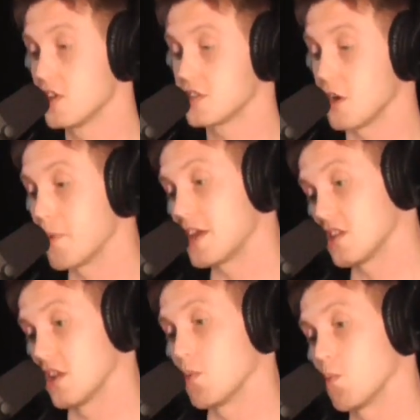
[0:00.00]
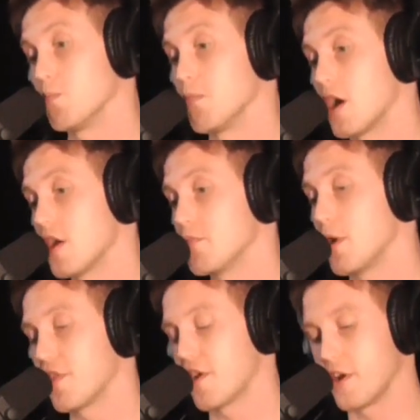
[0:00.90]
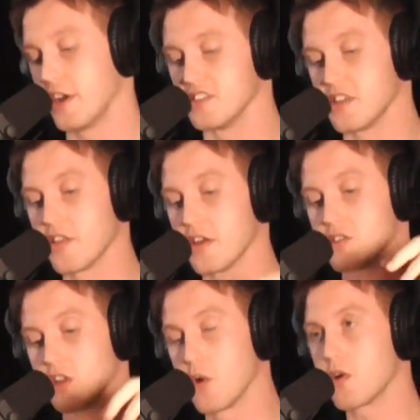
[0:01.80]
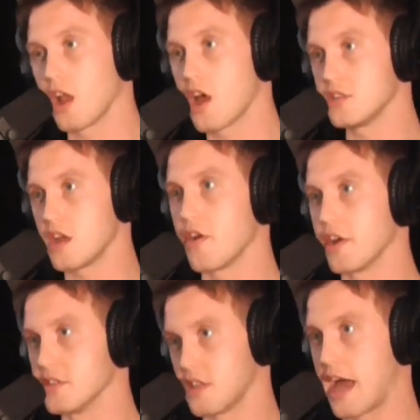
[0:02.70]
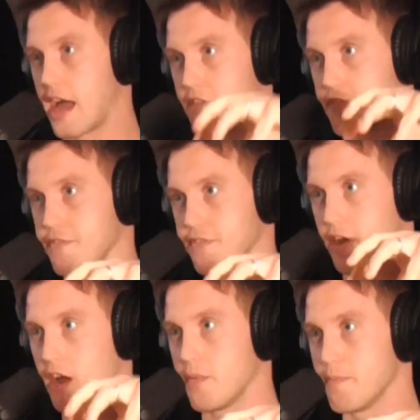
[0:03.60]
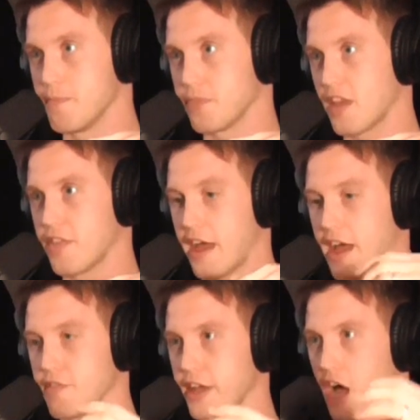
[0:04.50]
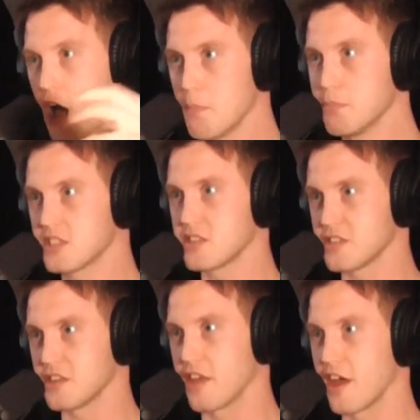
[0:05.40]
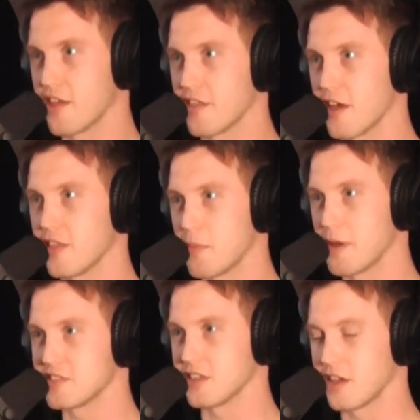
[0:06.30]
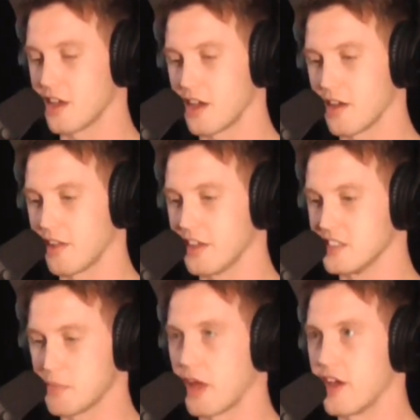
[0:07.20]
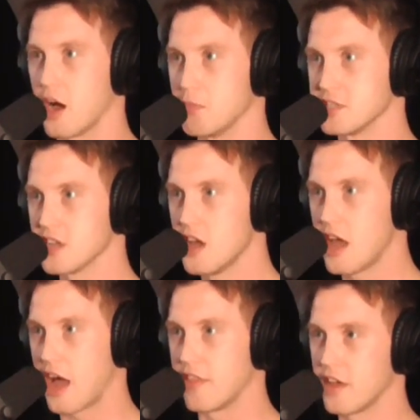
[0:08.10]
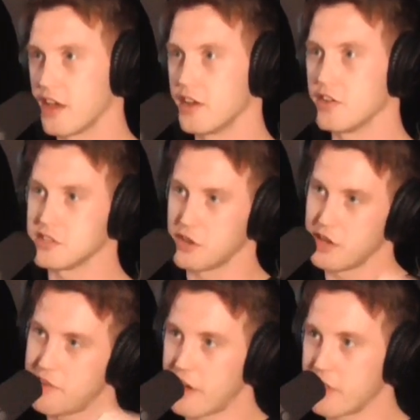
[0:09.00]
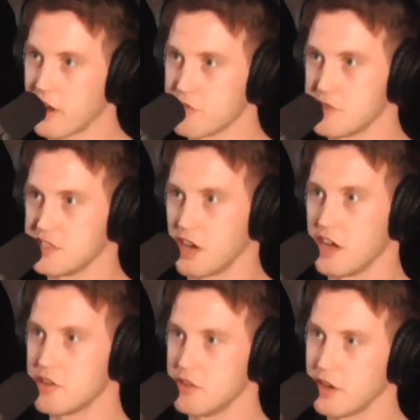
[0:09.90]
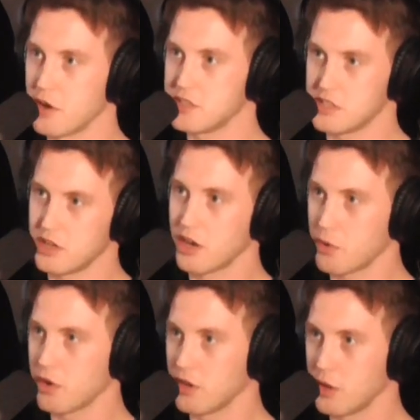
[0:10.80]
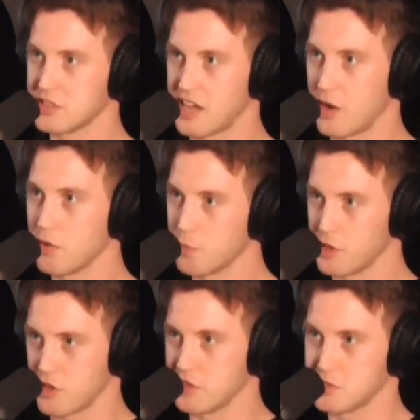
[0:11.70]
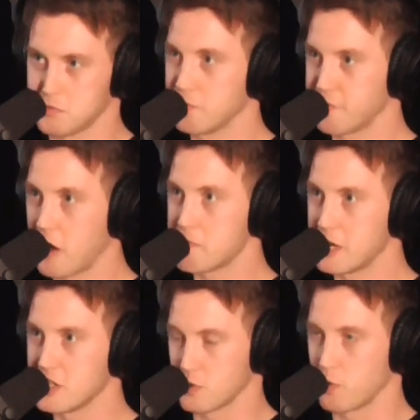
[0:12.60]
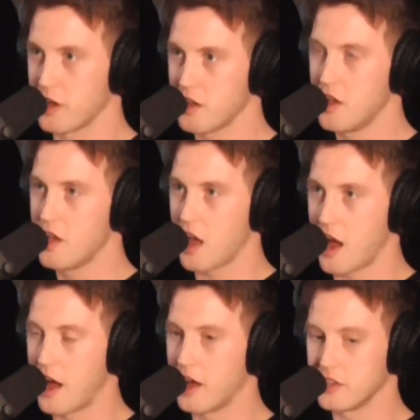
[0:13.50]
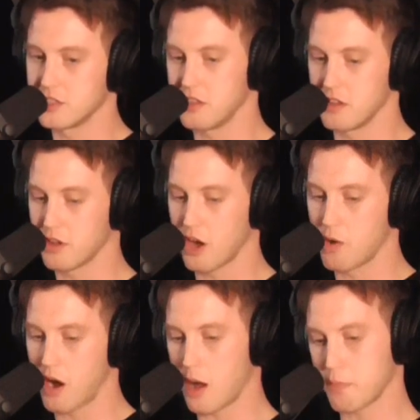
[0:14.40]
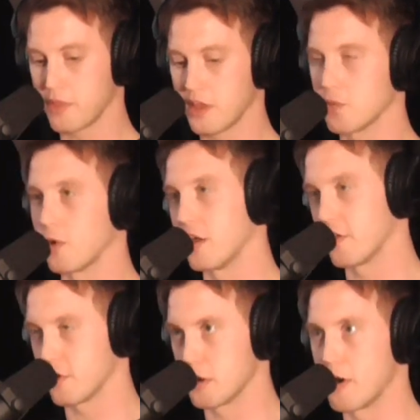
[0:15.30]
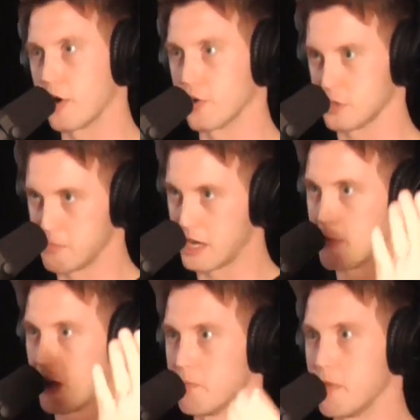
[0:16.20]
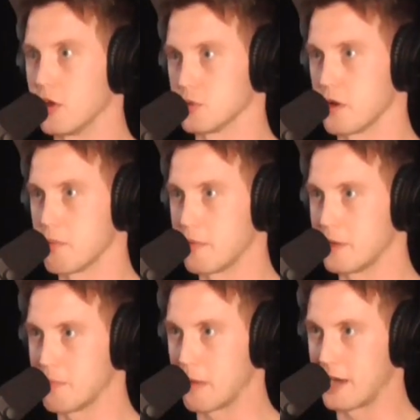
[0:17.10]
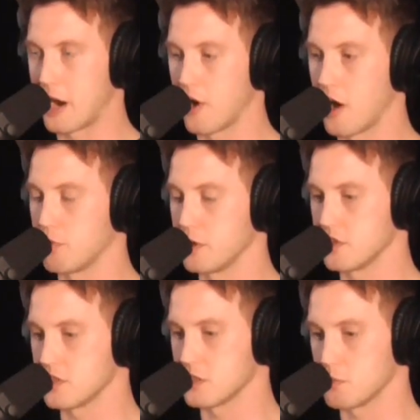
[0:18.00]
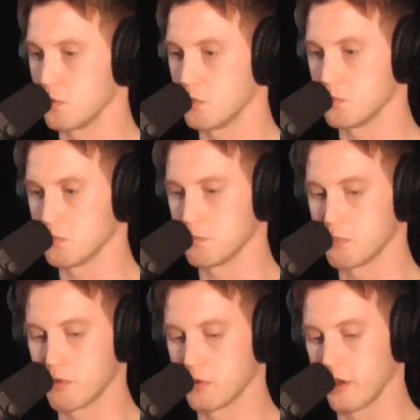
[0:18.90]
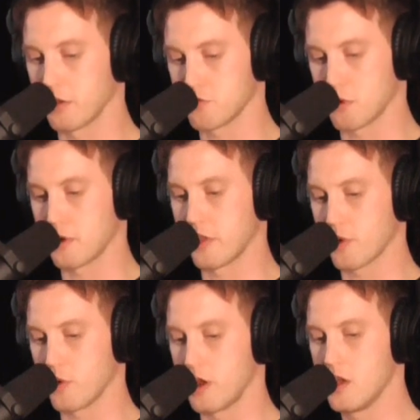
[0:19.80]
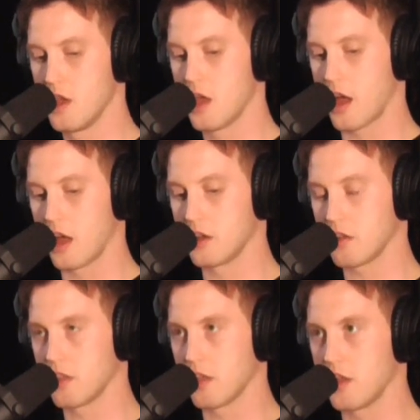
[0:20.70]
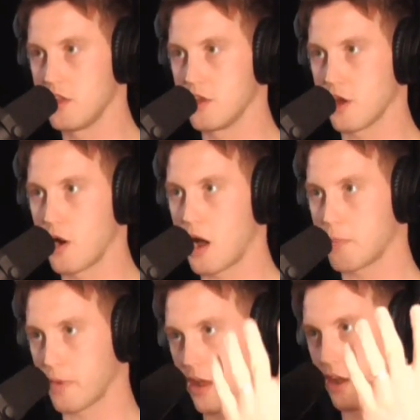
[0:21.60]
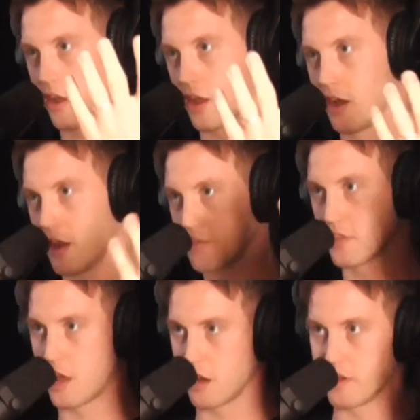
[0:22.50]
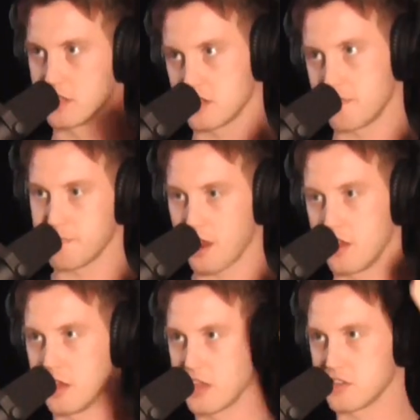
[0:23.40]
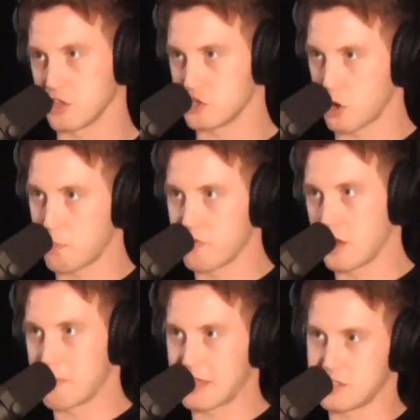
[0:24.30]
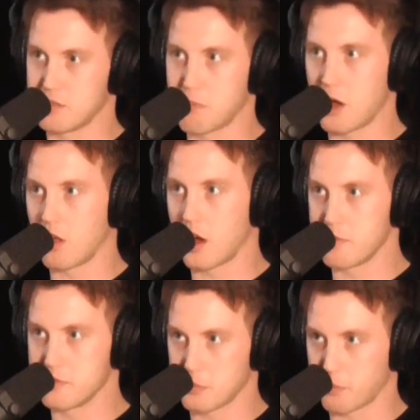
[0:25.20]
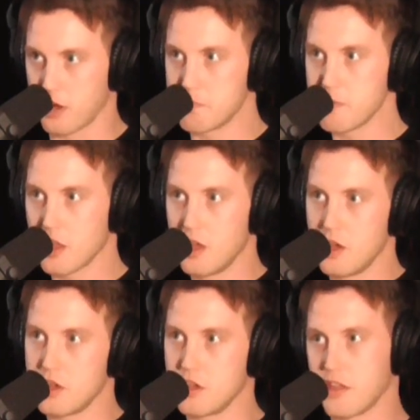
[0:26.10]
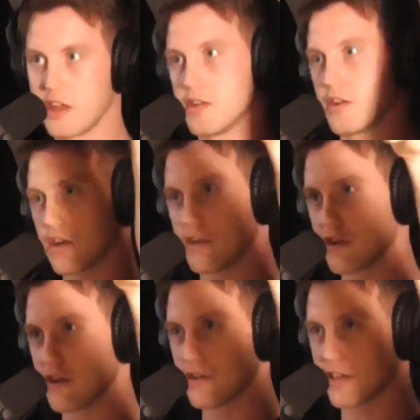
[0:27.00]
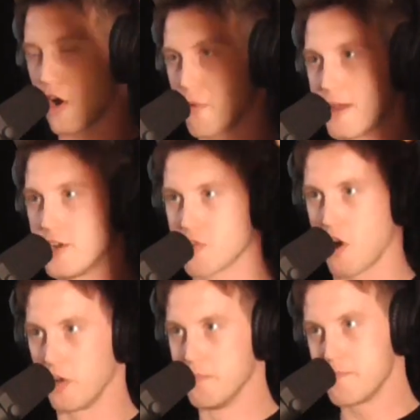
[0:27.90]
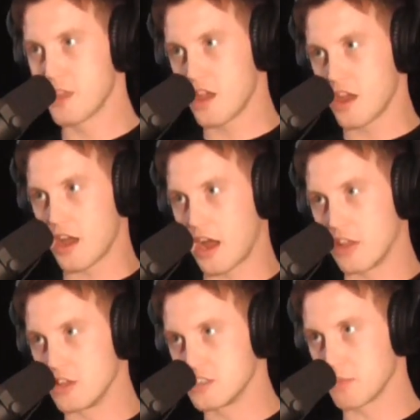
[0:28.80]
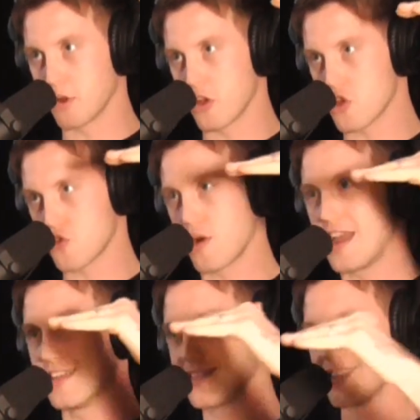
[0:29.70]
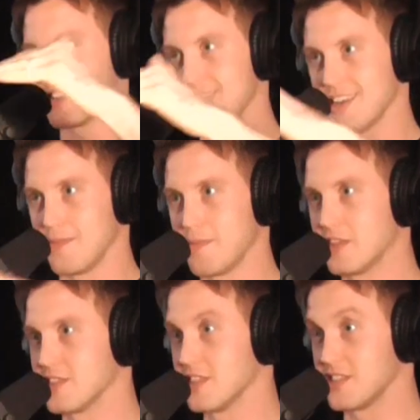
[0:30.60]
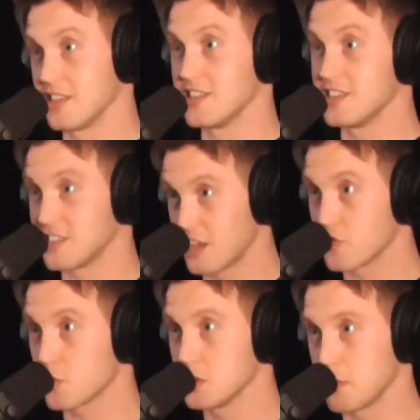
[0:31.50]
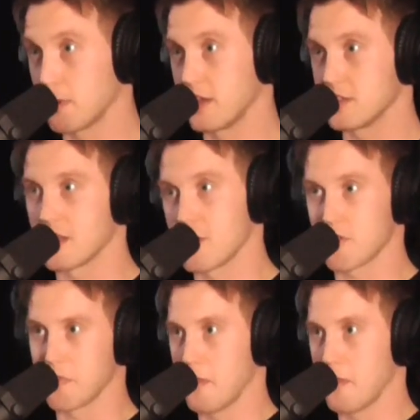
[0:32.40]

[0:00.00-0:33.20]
So basically, my theory is that there's localized areas that have like hubs. So they're basically like zipline hubs. And then so live out in the countryside. You go to your local little town, which is 5 minutes away, and you go up if you're in America, it's many miles away, maybe an hour and a half away, just a small bit like drop around the corner. And then you go up like a lift, an elevator, and you get to the top of your massive mile-high zipline. You then carabiner on, and you zipline straight into the city's central zipline station.